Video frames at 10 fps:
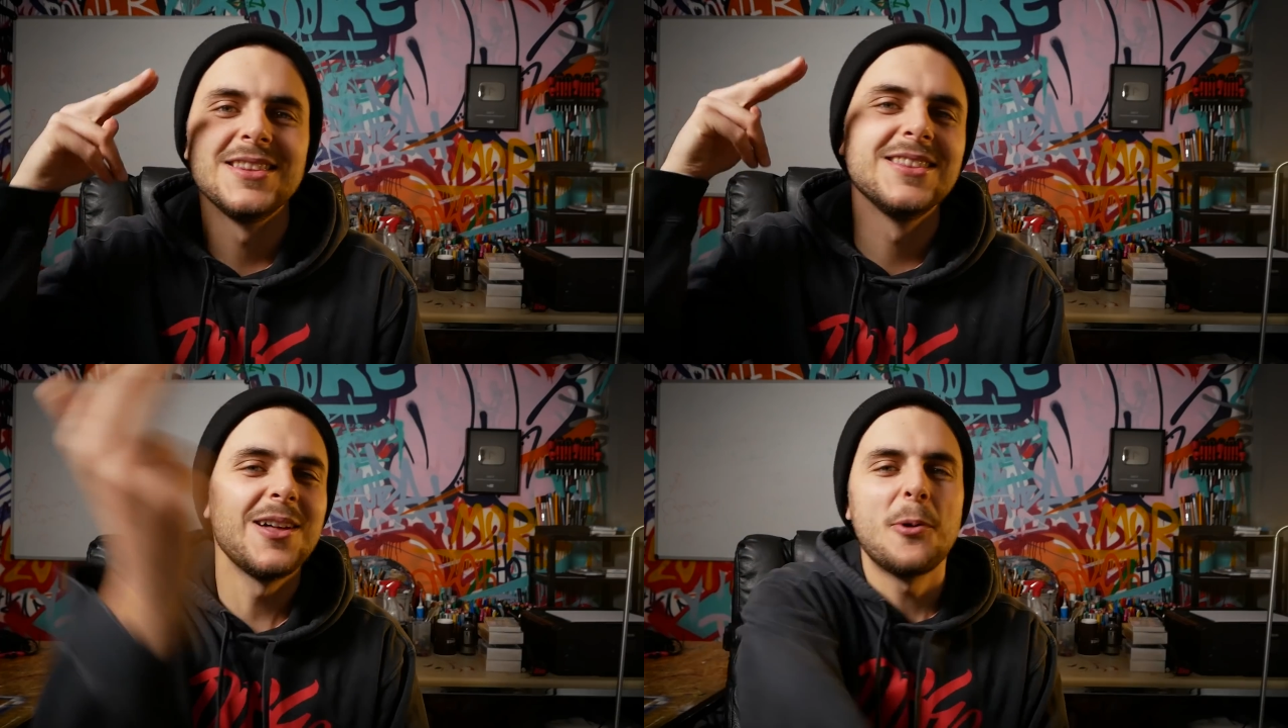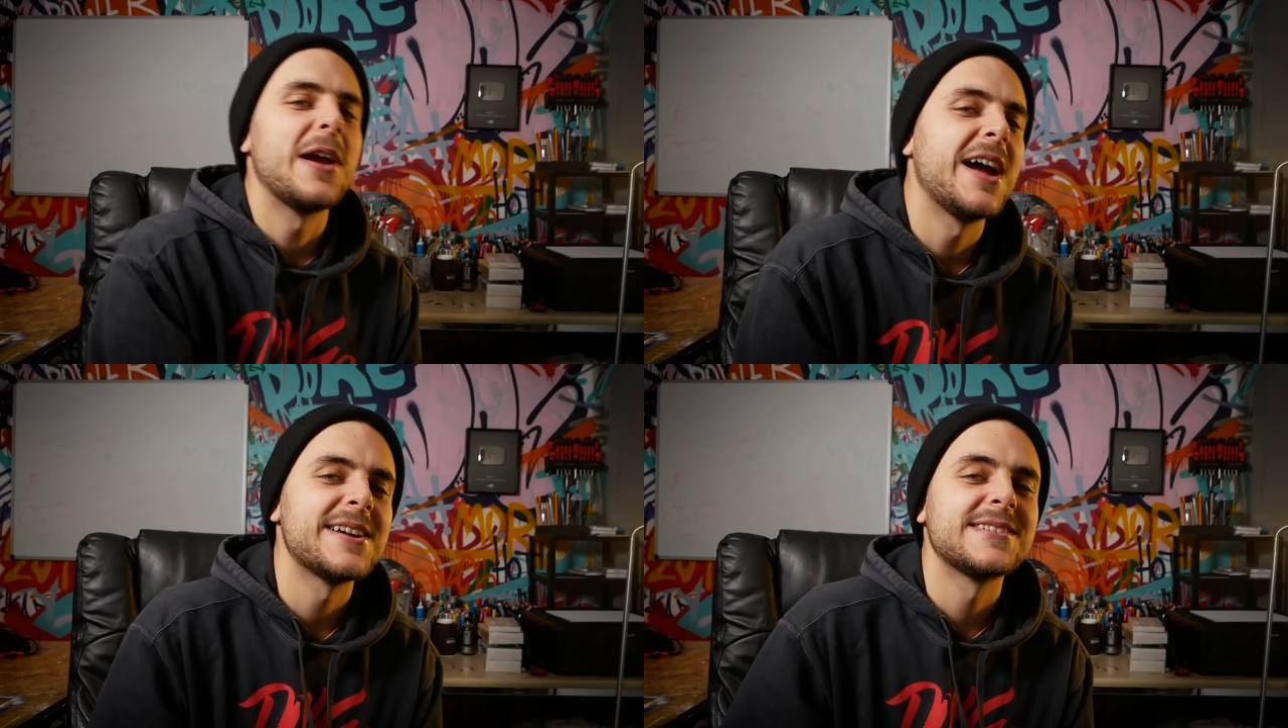Hello
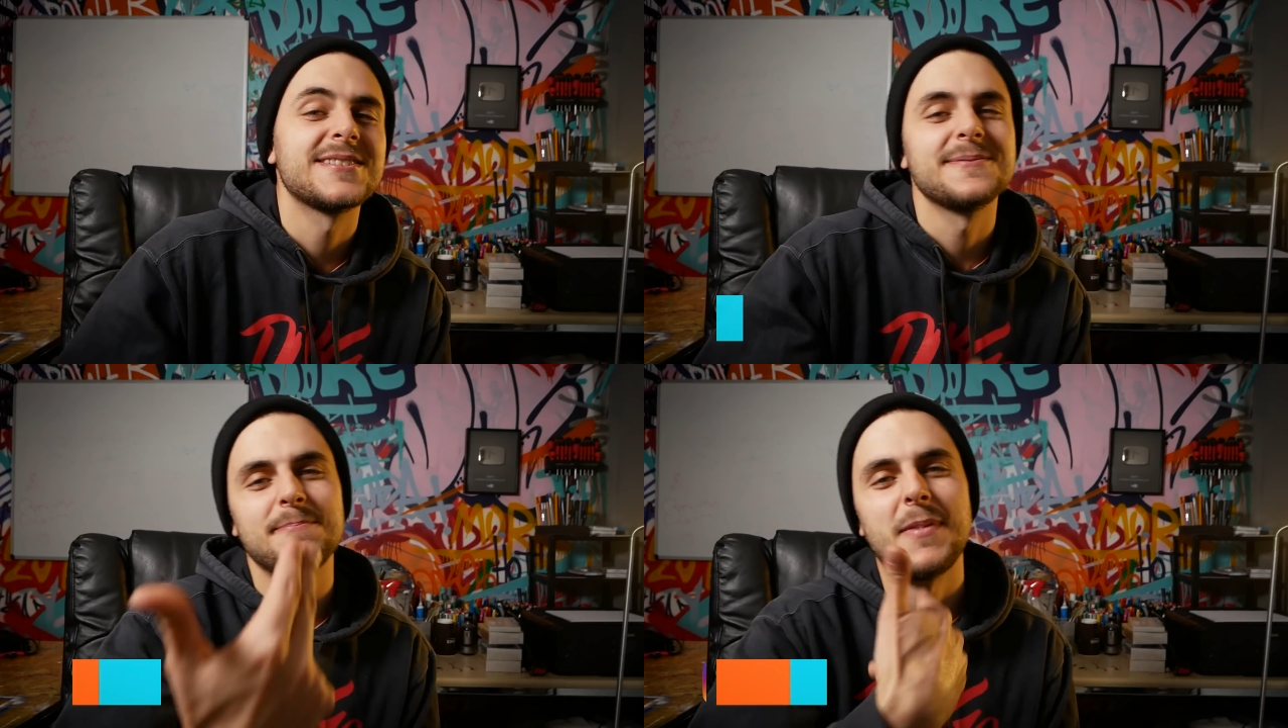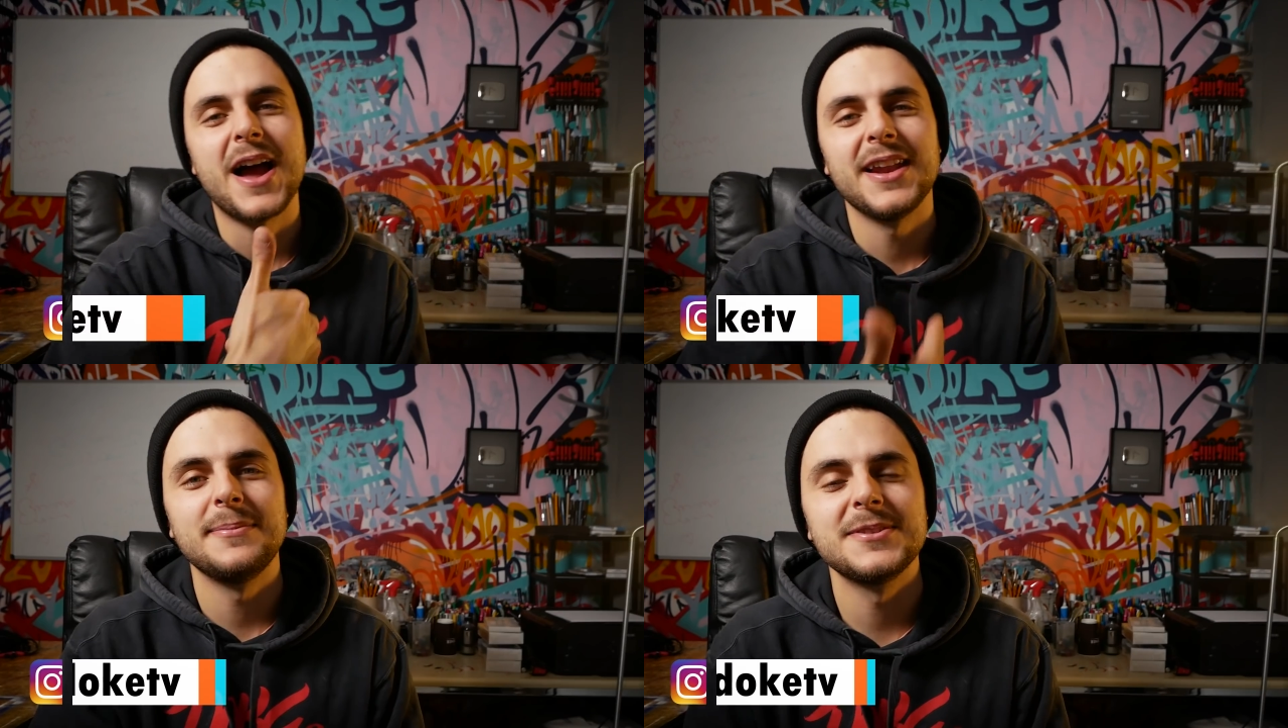guys,
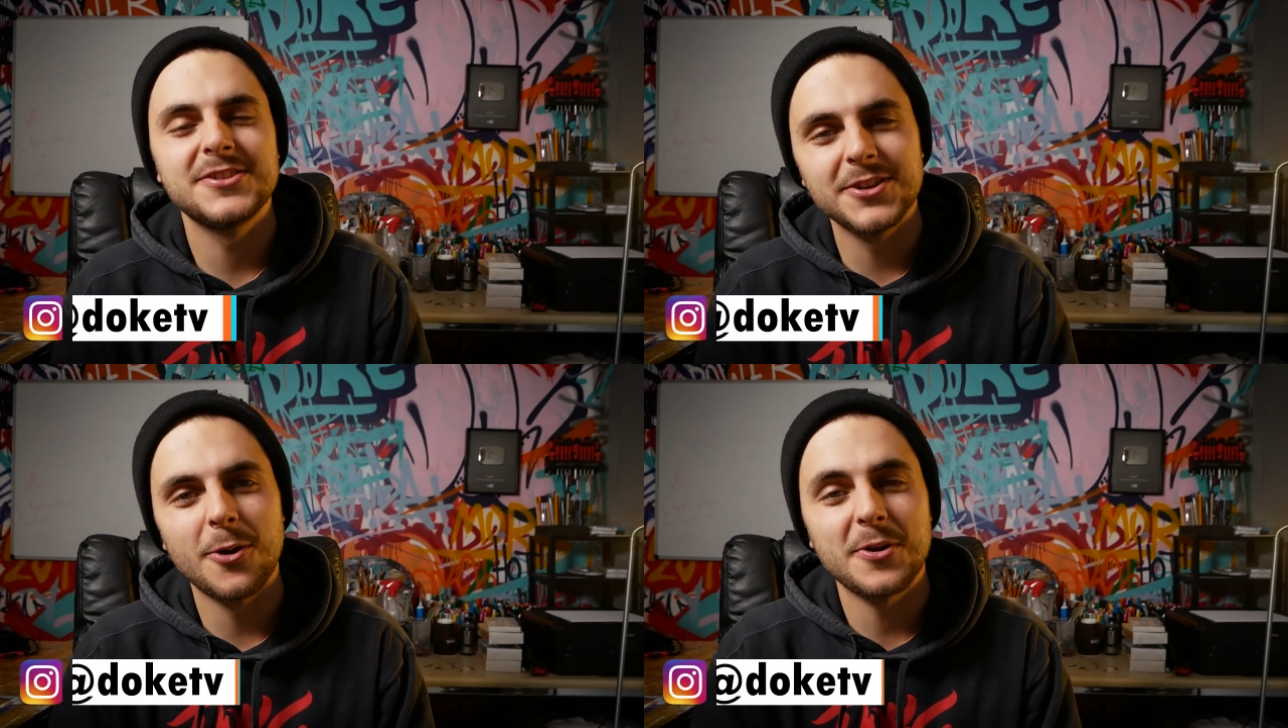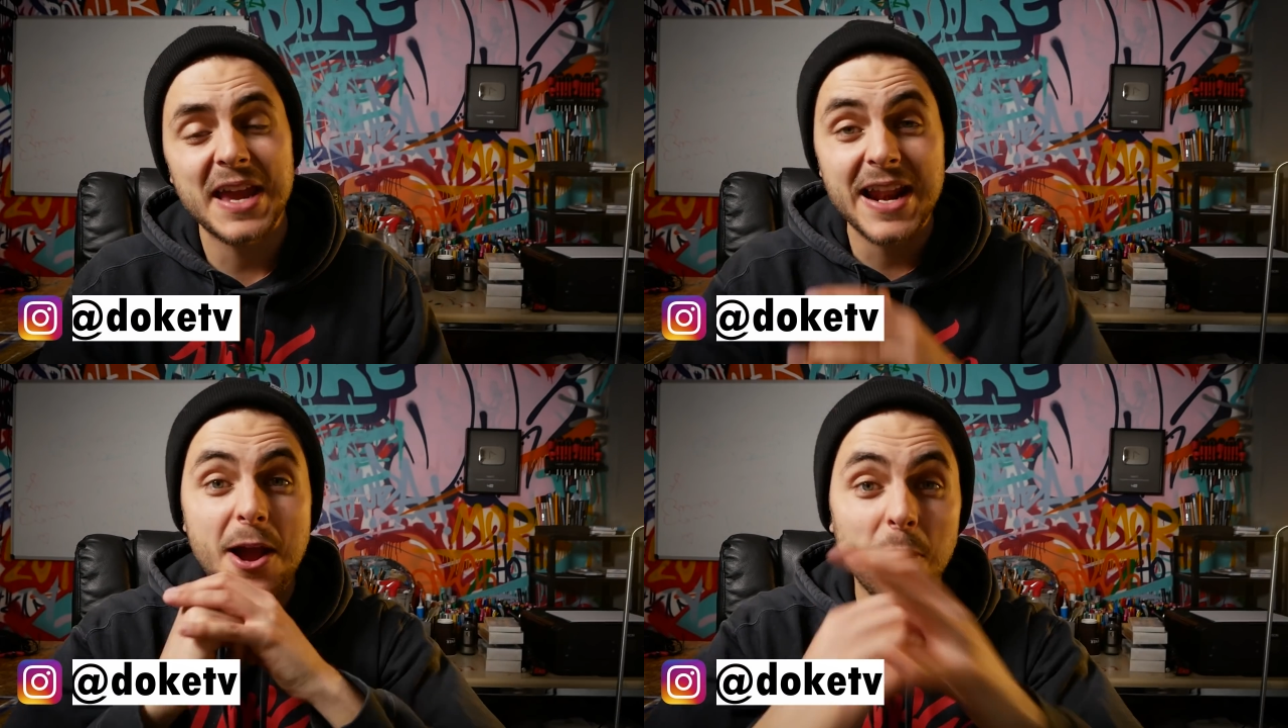my name is Doke and I